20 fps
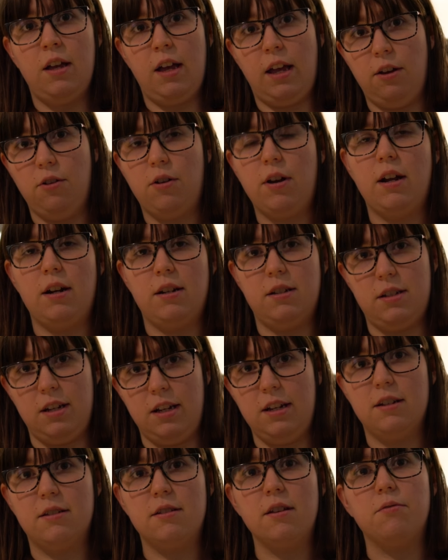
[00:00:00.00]
and you kind of
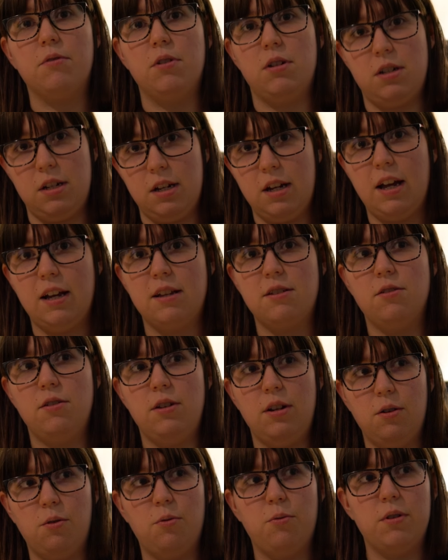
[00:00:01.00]
see the stuff that she has to
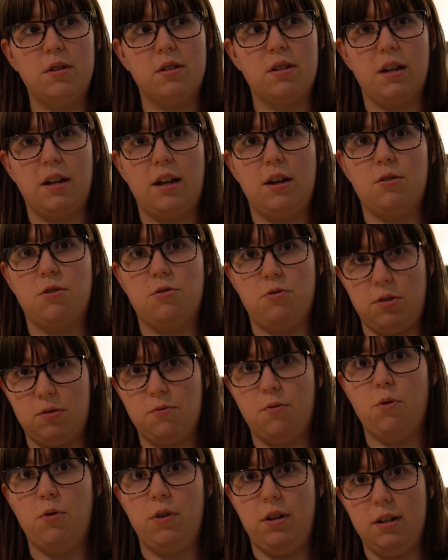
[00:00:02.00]
deal with, like how
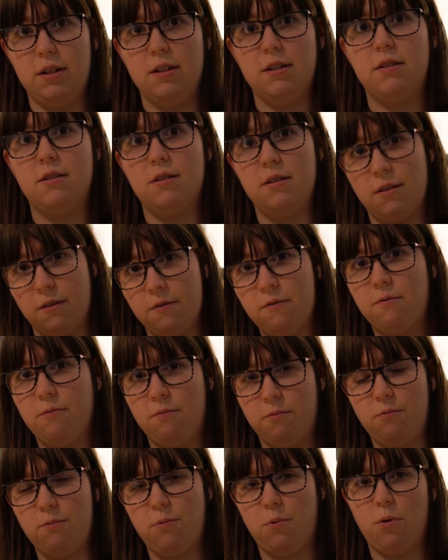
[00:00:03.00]
stressful it is
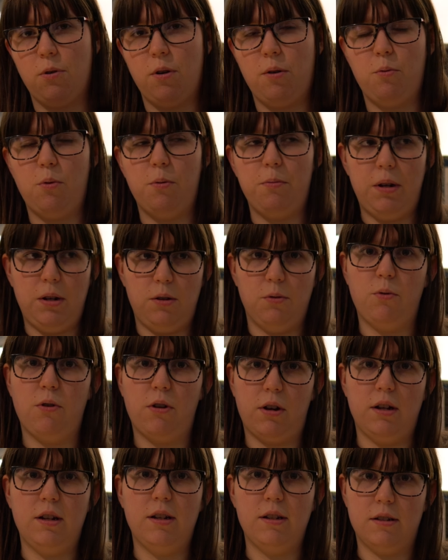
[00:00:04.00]
for a woman to
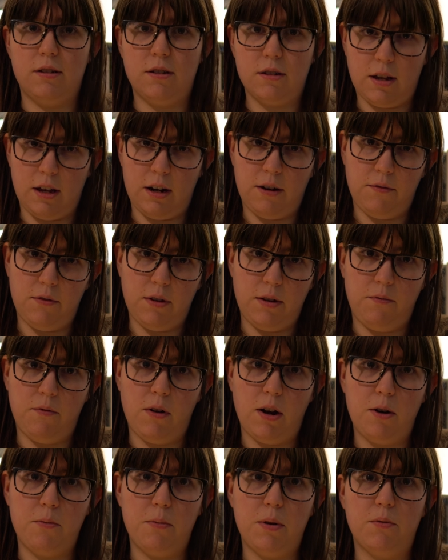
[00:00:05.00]
work in this kind of
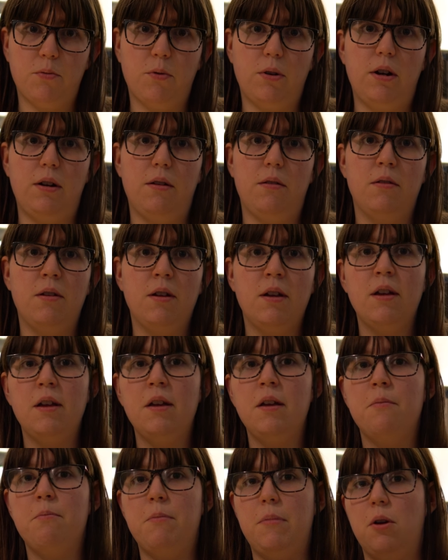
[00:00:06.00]
environment where the
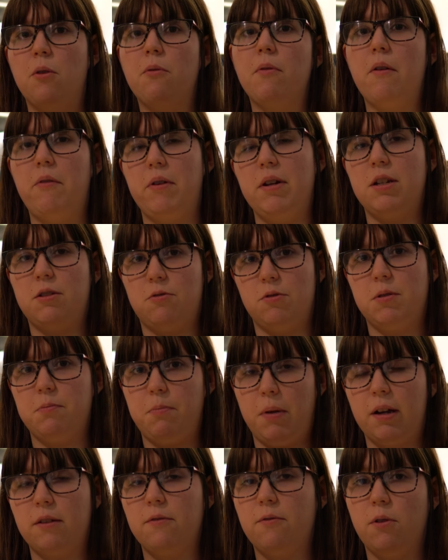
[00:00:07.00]
men are very
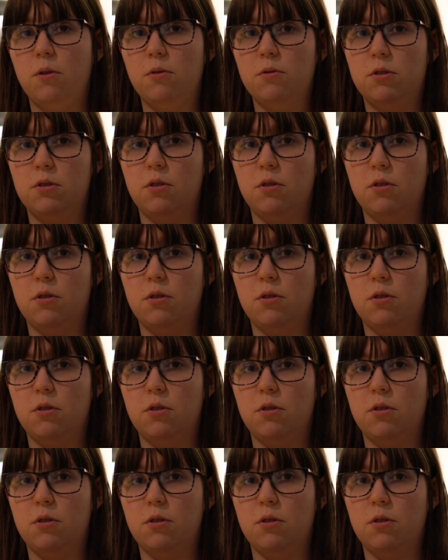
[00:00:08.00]
disrespectful.